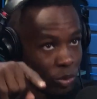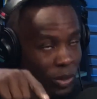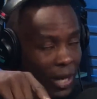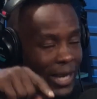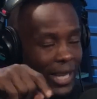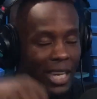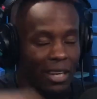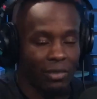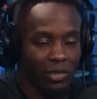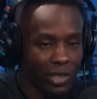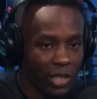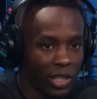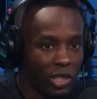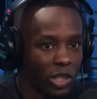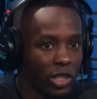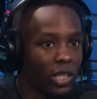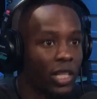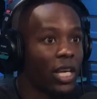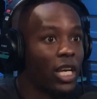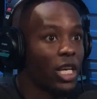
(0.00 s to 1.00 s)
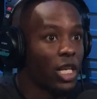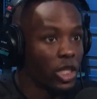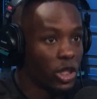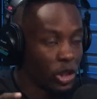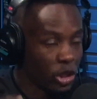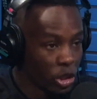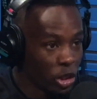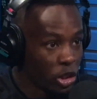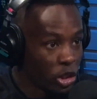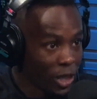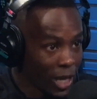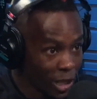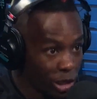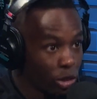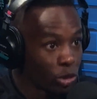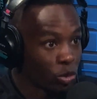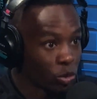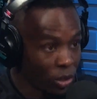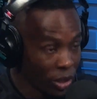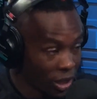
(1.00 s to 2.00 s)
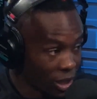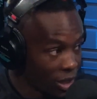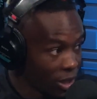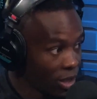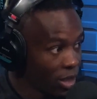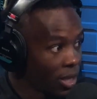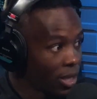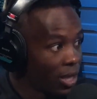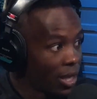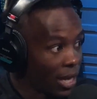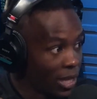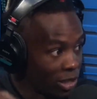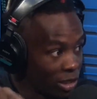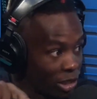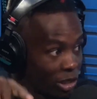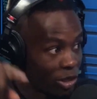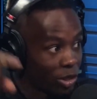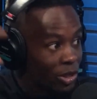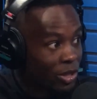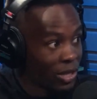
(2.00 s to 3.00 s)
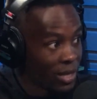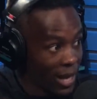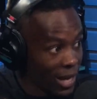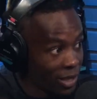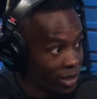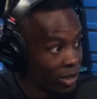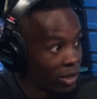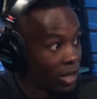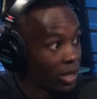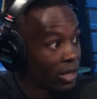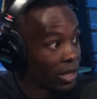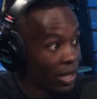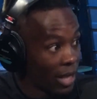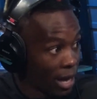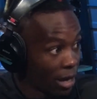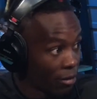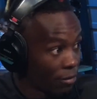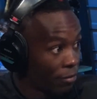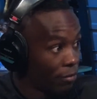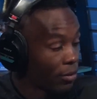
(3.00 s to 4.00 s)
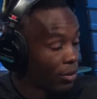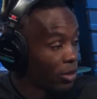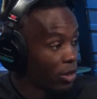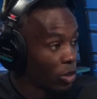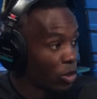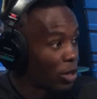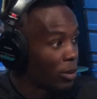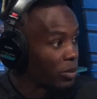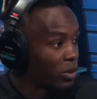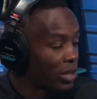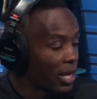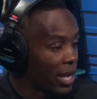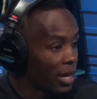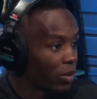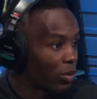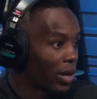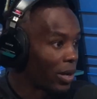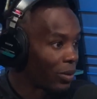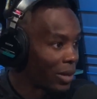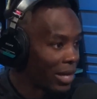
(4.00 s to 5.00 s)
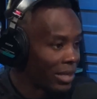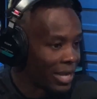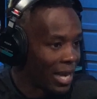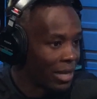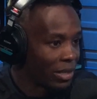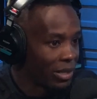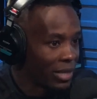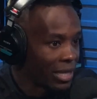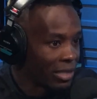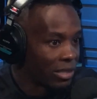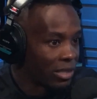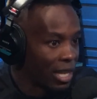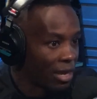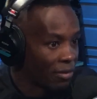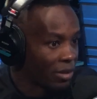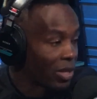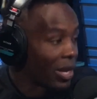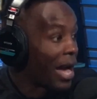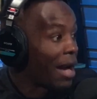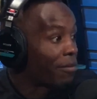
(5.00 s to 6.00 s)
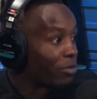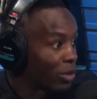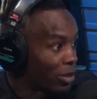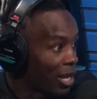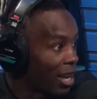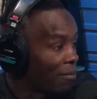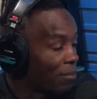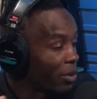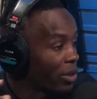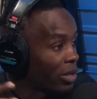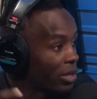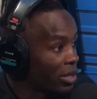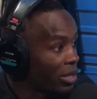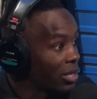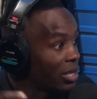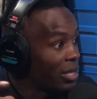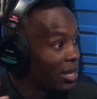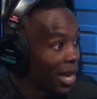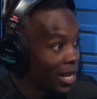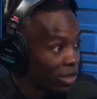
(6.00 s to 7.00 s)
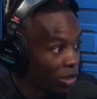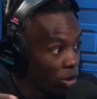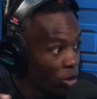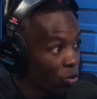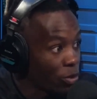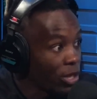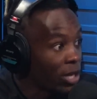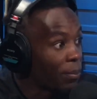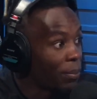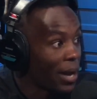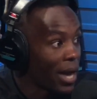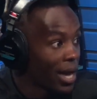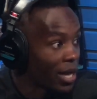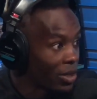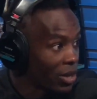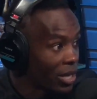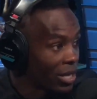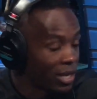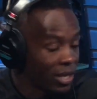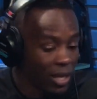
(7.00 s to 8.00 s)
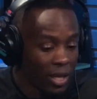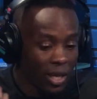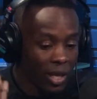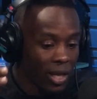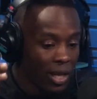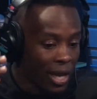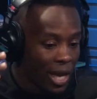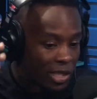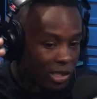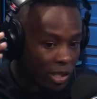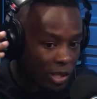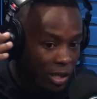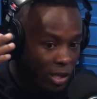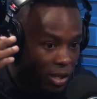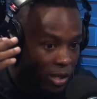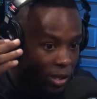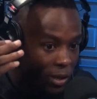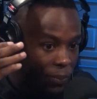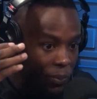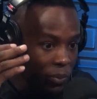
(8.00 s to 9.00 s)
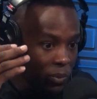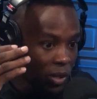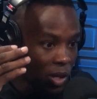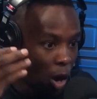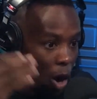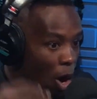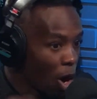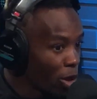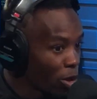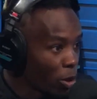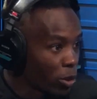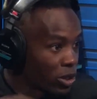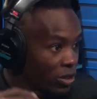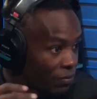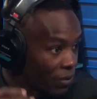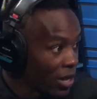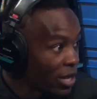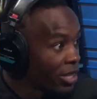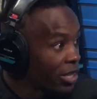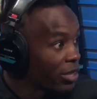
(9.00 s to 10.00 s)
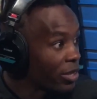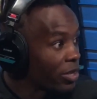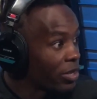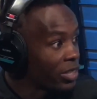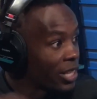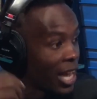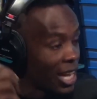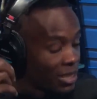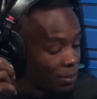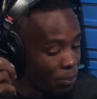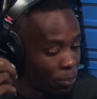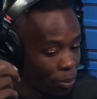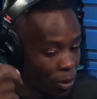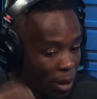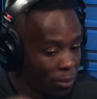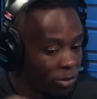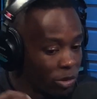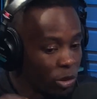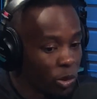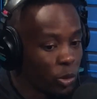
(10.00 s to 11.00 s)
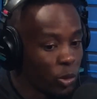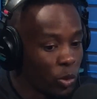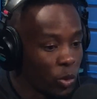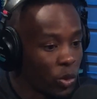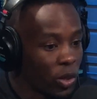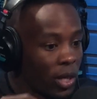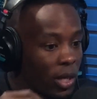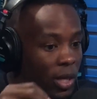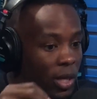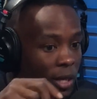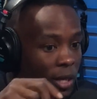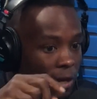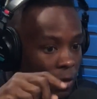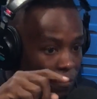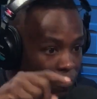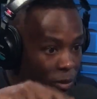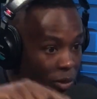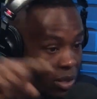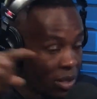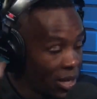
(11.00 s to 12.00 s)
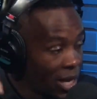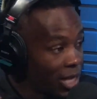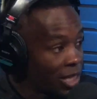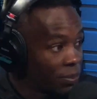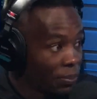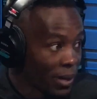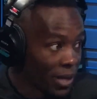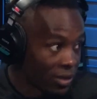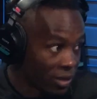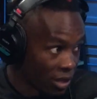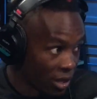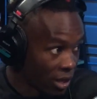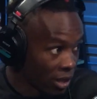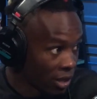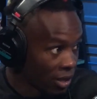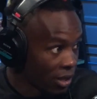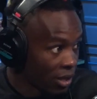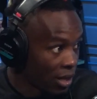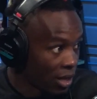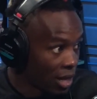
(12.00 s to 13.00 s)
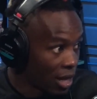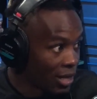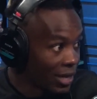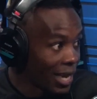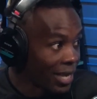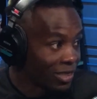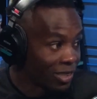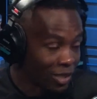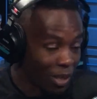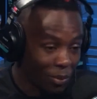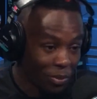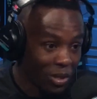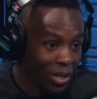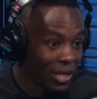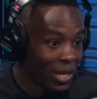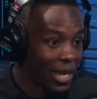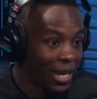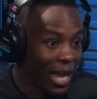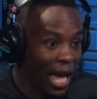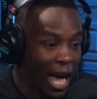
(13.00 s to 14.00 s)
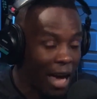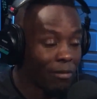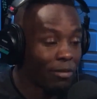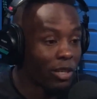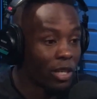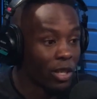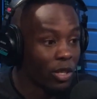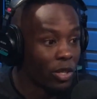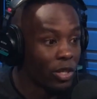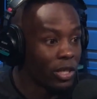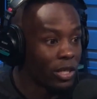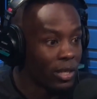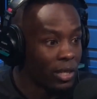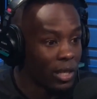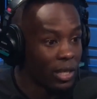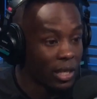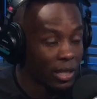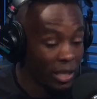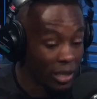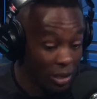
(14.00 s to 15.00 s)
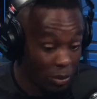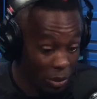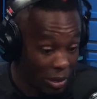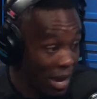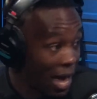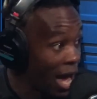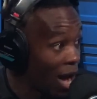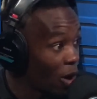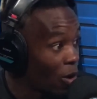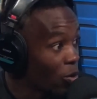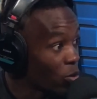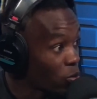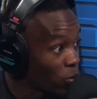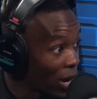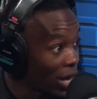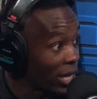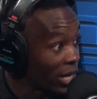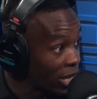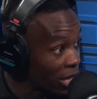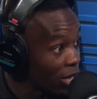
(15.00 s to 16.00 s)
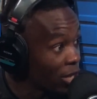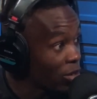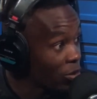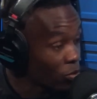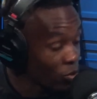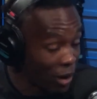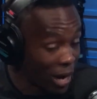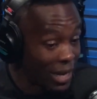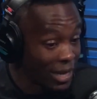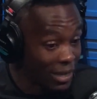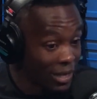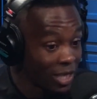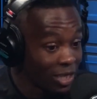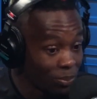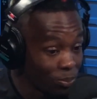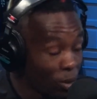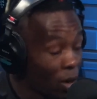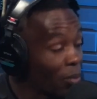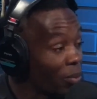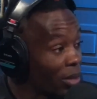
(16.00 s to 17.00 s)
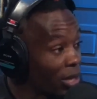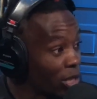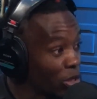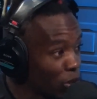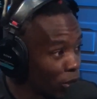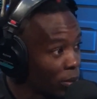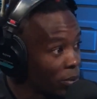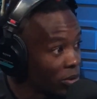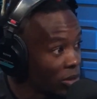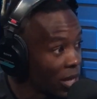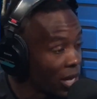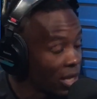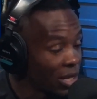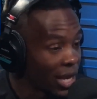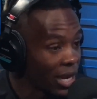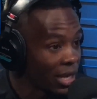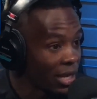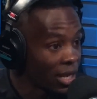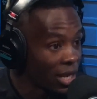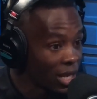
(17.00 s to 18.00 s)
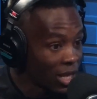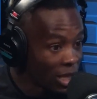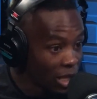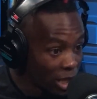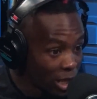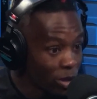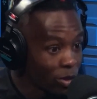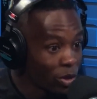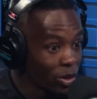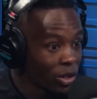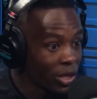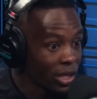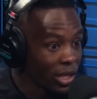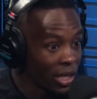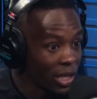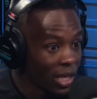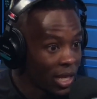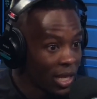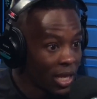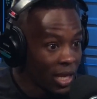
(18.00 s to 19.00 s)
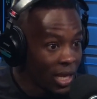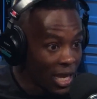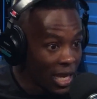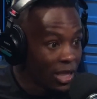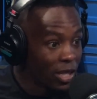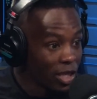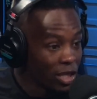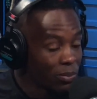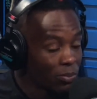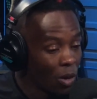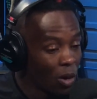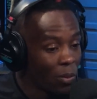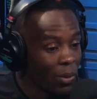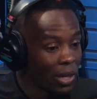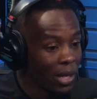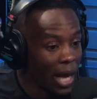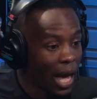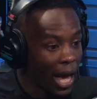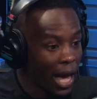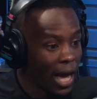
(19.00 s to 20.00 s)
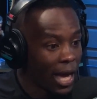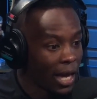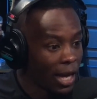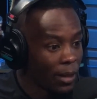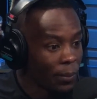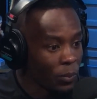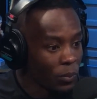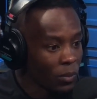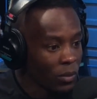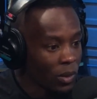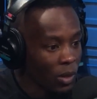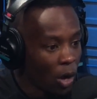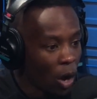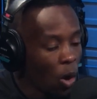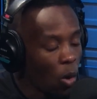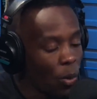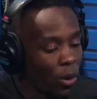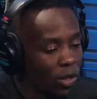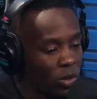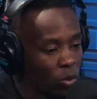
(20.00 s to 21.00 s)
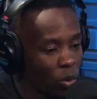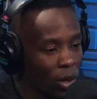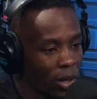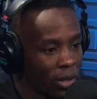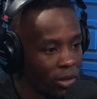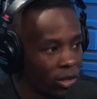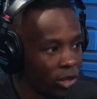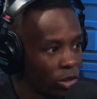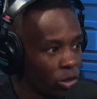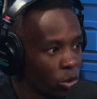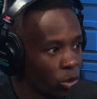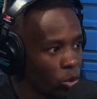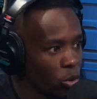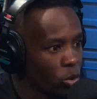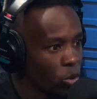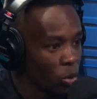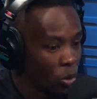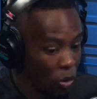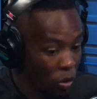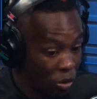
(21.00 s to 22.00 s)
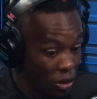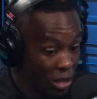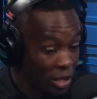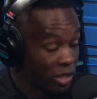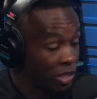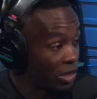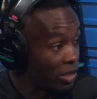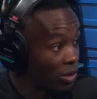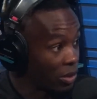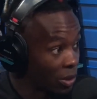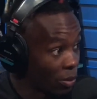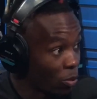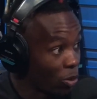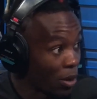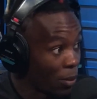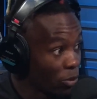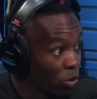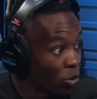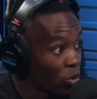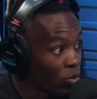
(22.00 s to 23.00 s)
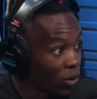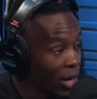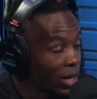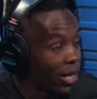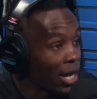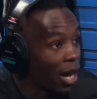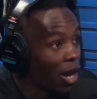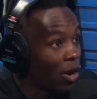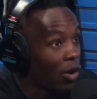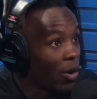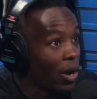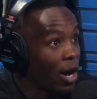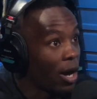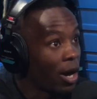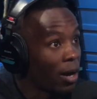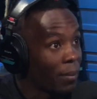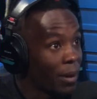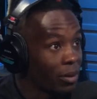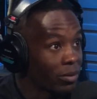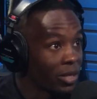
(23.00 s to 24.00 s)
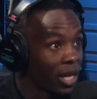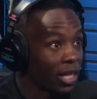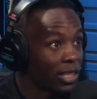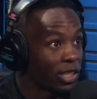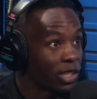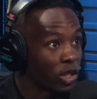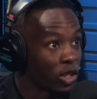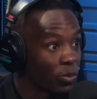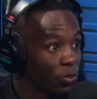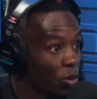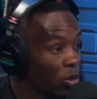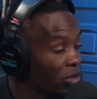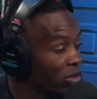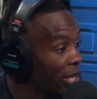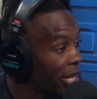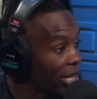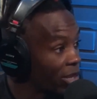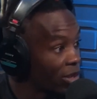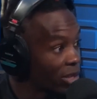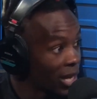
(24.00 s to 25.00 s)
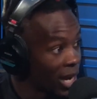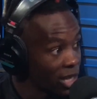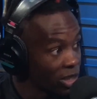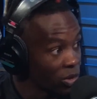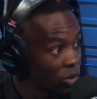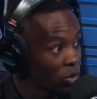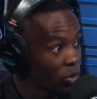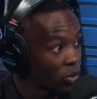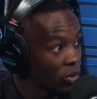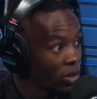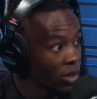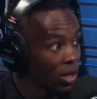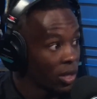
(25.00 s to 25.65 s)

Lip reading: I can't even say that shit. Trajectory into your next life. You know what I'm saying? Like, when not next life, like afterlife, but next career path. And it's gonna, all those failures has prepped you for the next best thing. And that's something that I've learned now, right here, right in this moment. You know what I'm saying? Like, literally in this moment, I always wanted to do this, what I'm doing right now. I was actually a sports anchor in high school.